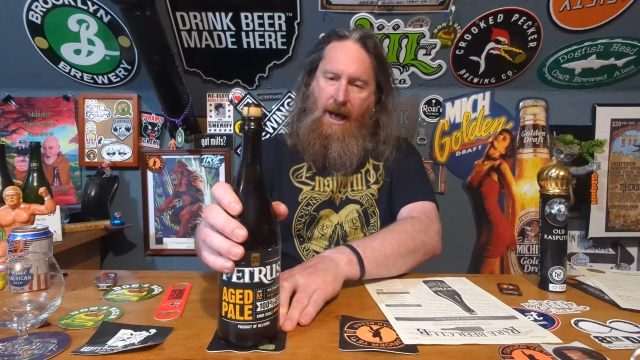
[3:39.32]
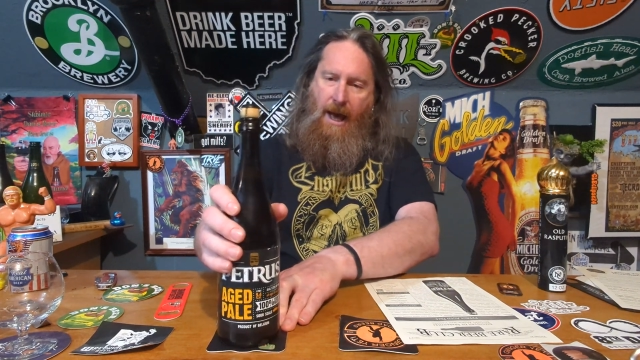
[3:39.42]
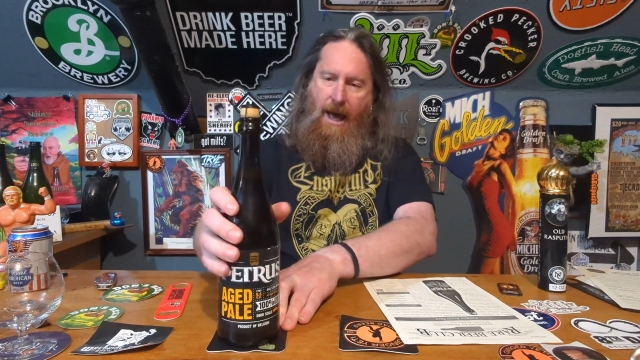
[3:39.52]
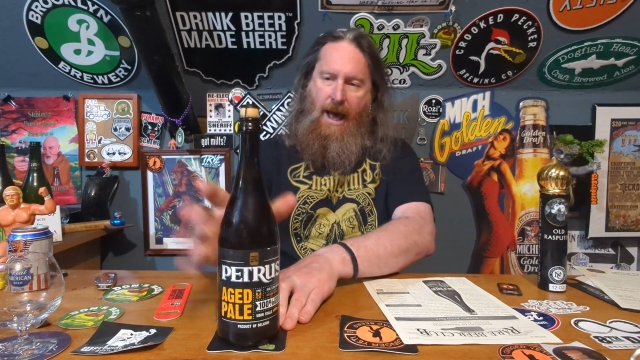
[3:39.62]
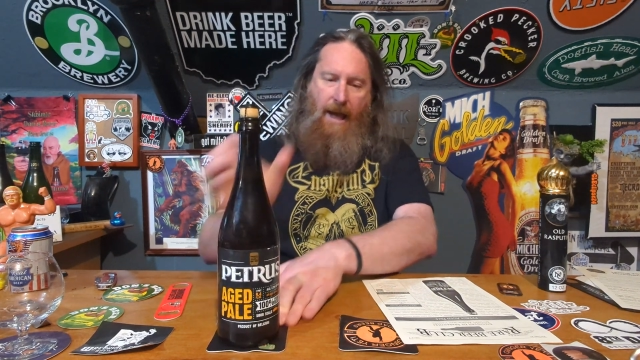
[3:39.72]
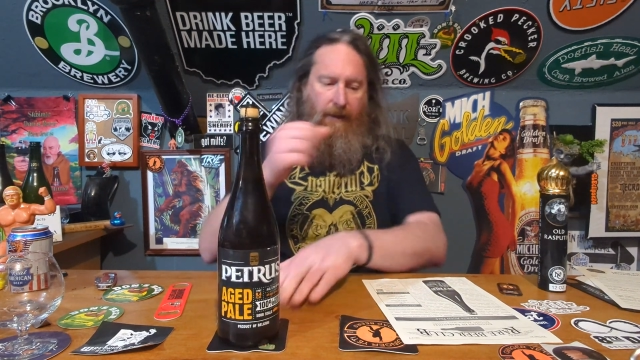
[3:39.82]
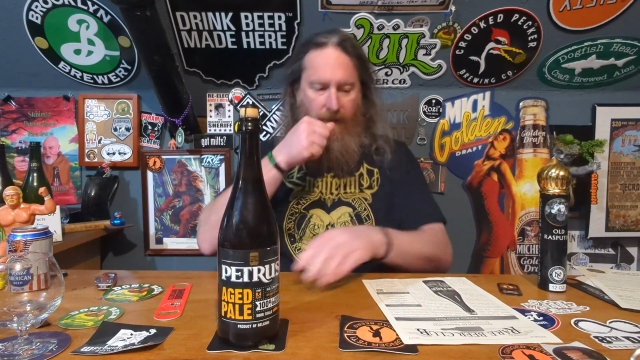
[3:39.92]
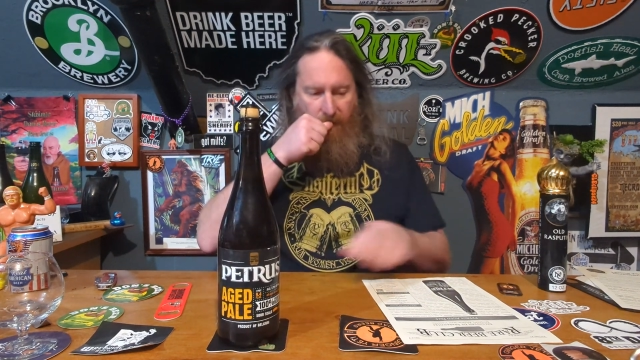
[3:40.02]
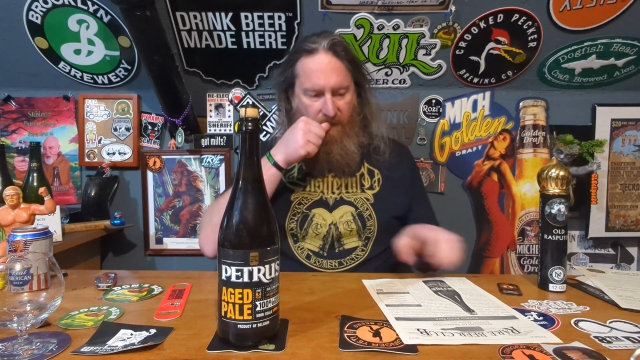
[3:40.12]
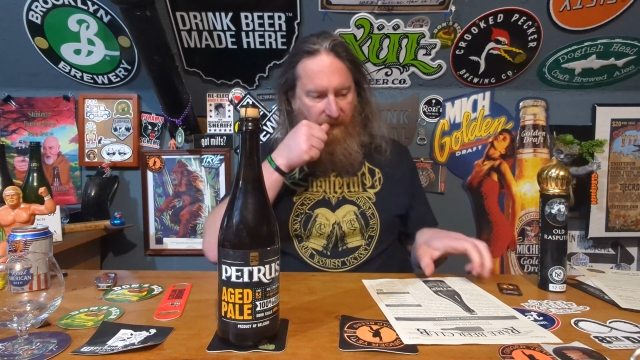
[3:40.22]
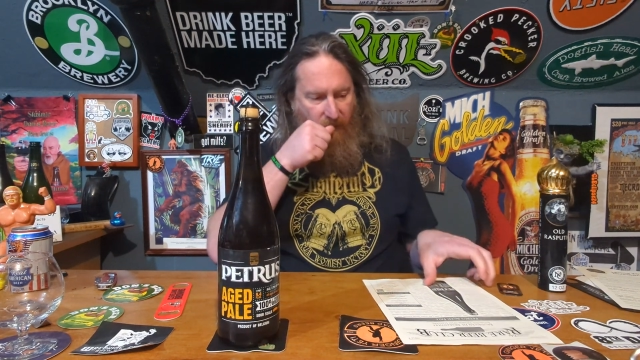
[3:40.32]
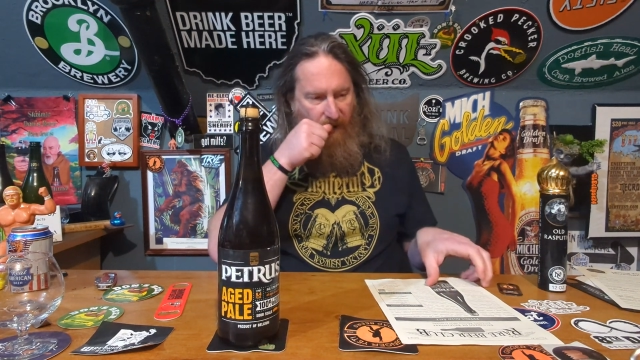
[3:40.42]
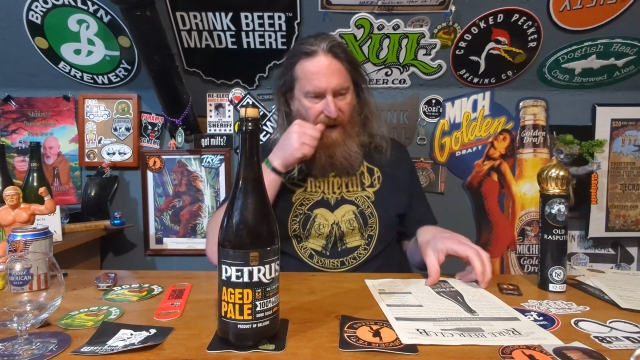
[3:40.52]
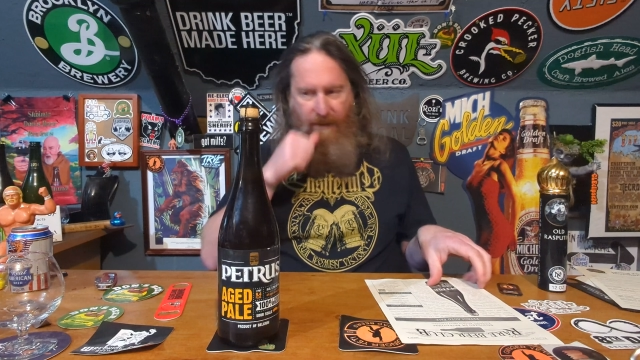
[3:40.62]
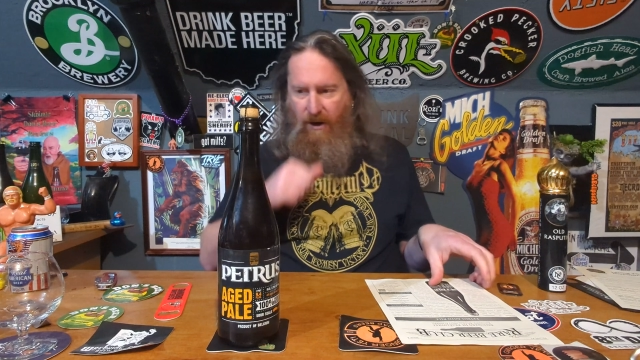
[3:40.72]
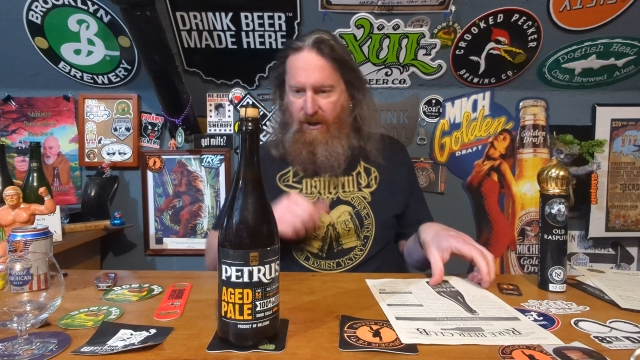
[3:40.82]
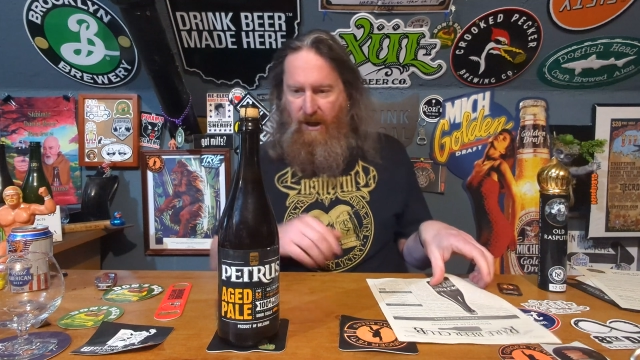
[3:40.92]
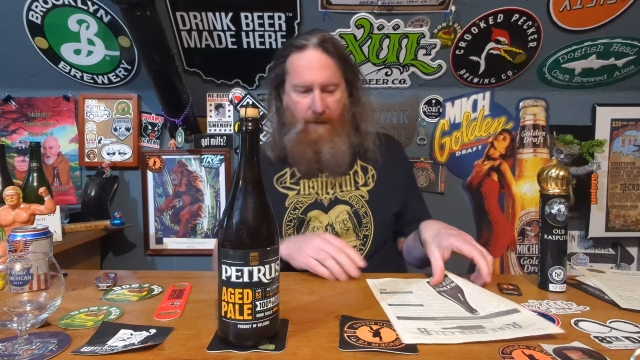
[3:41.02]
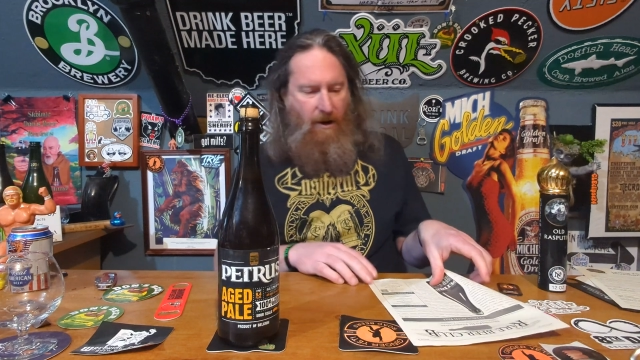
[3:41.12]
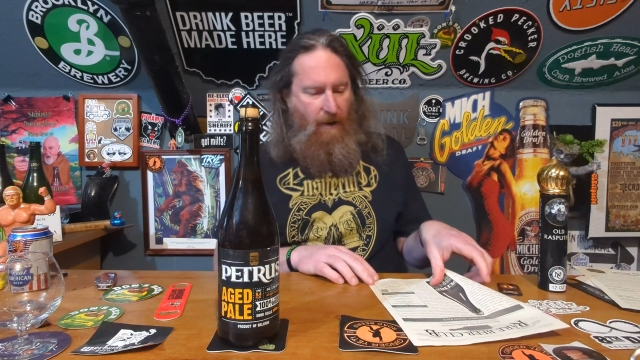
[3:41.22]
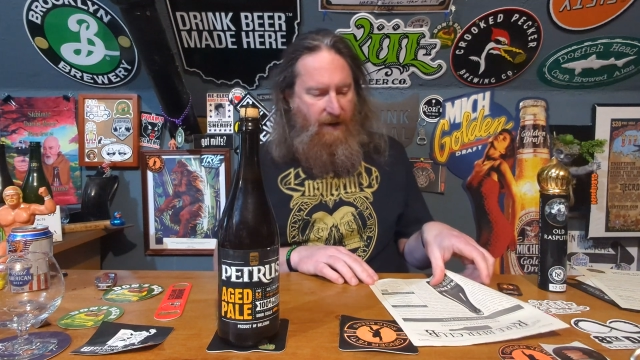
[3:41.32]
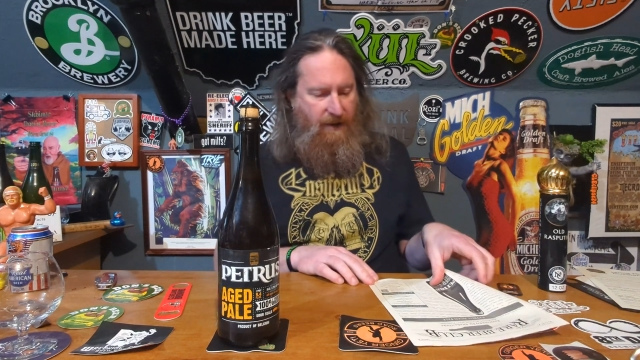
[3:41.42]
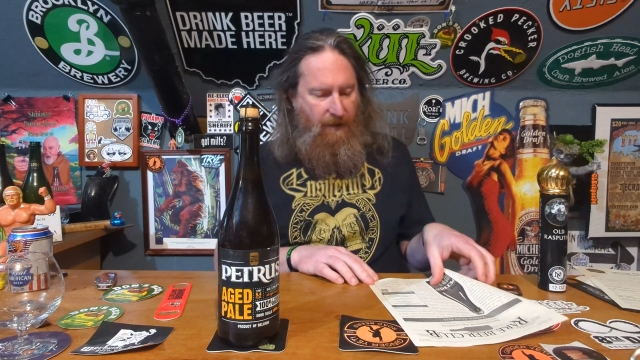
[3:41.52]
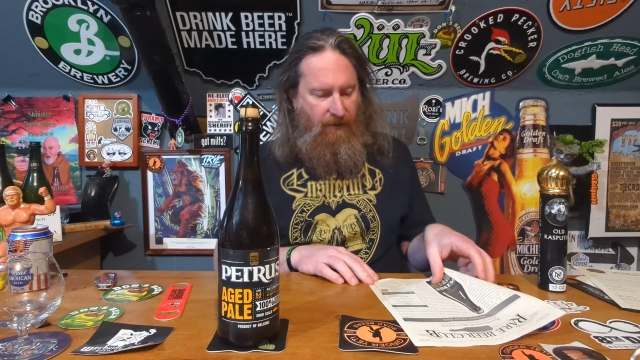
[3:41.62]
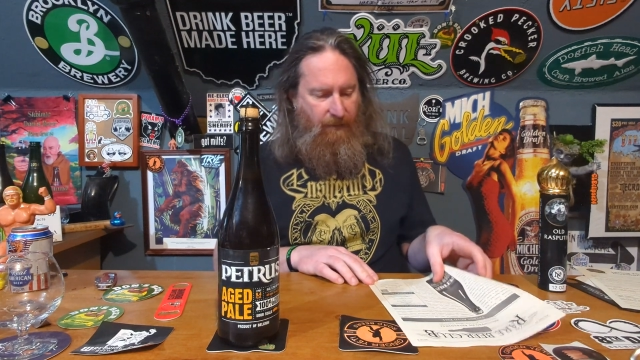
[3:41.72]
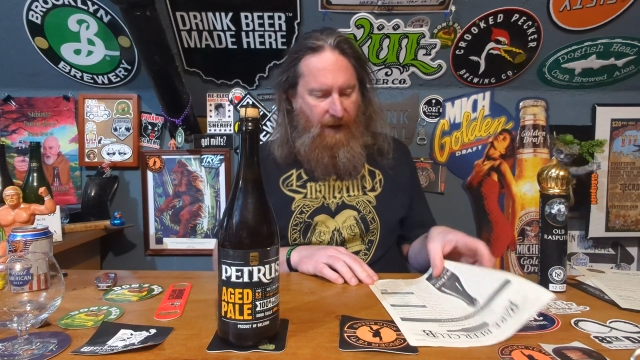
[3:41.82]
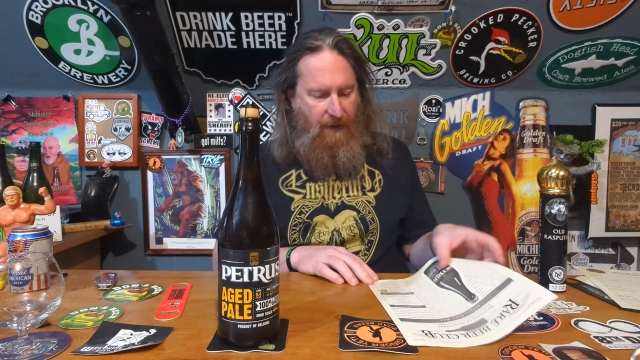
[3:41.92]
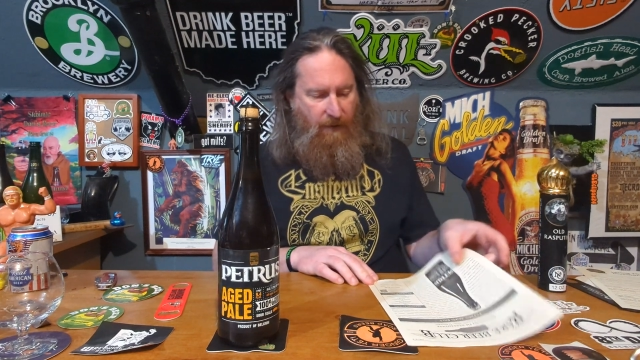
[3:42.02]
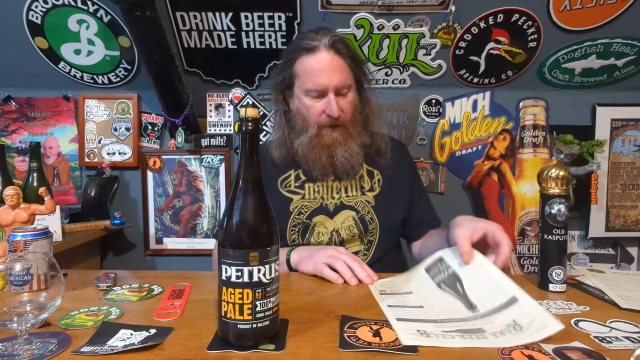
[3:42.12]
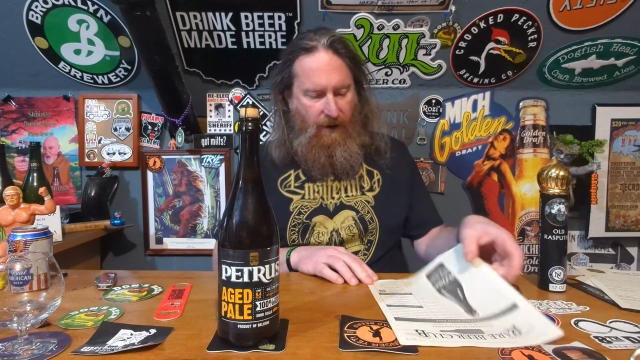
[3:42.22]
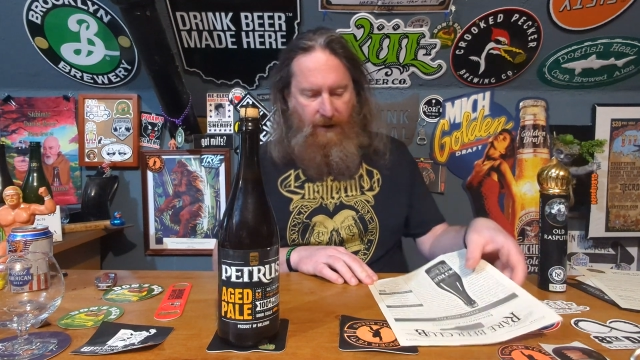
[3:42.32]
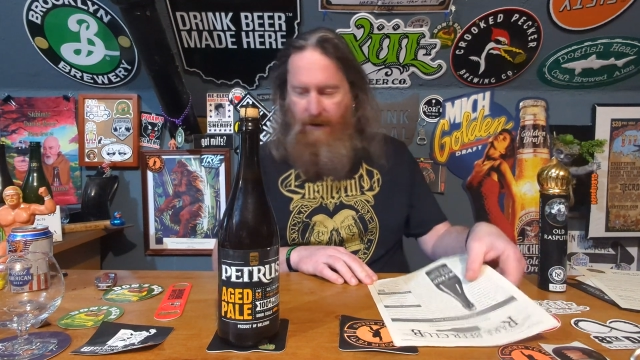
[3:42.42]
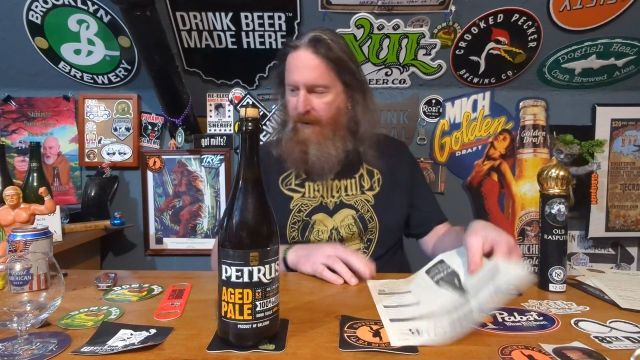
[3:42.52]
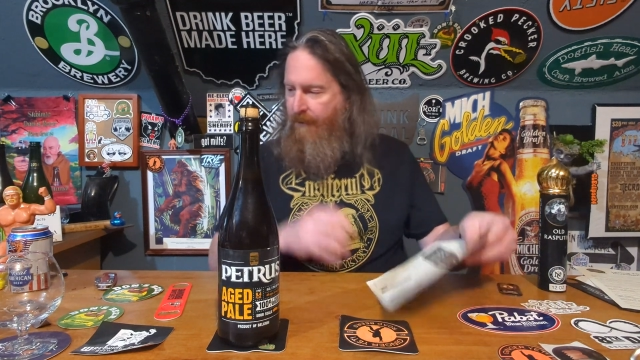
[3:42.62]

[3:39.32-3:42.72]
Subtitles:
And the Rare Beer Club always comes with paperwork.